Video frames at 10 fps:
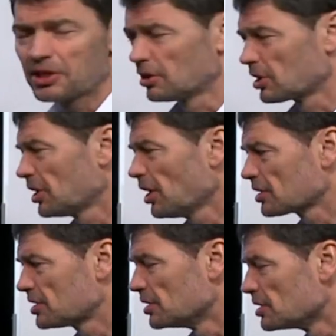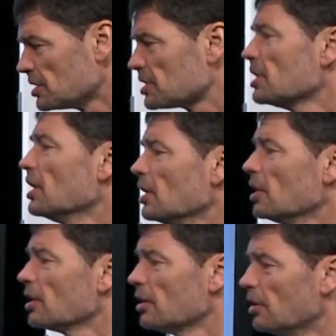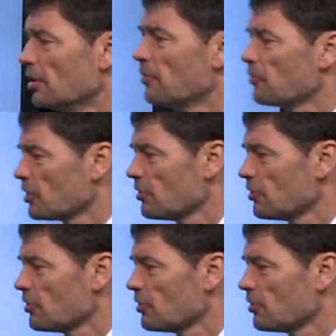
conductance, a